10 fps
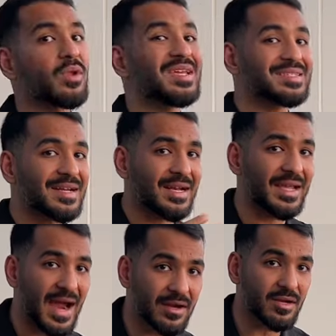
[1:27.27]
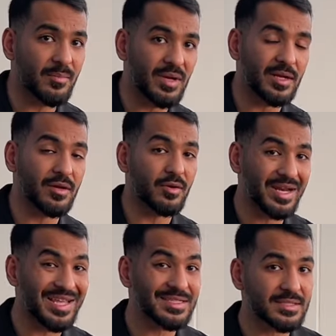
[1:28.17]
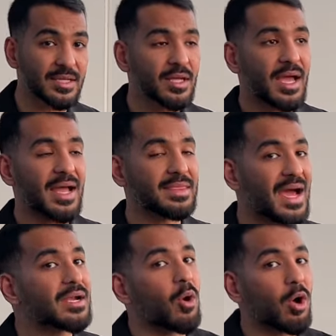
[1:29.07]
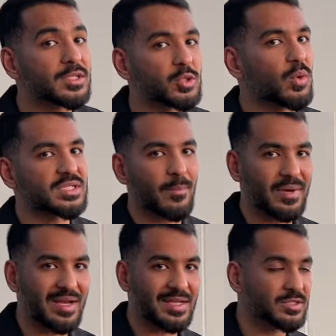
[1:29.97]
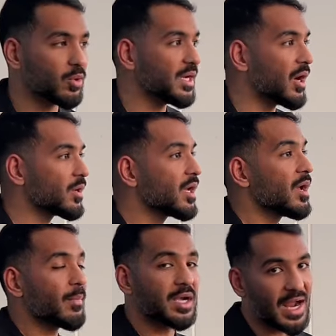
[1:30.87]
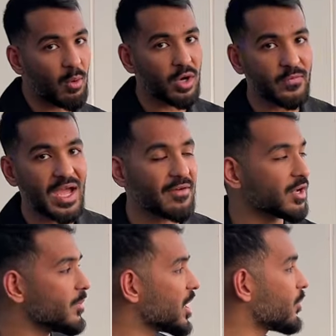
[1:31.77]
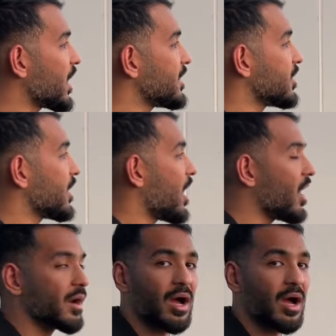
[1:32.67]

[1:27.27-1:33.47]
We recently had a limited release, and that also was completely sold out. But now what we have coming up right here are